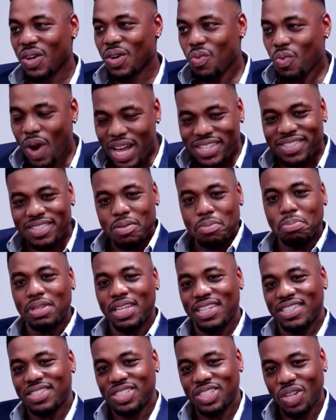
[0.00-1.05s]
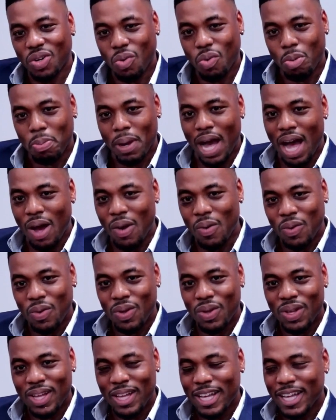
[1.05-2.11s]
rest in peace, General Powell.
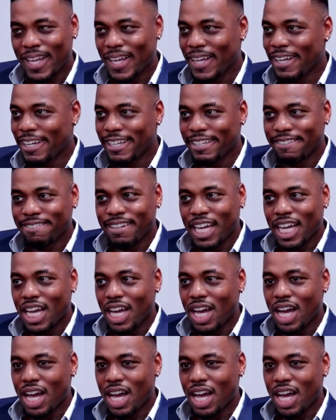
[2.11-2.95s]
And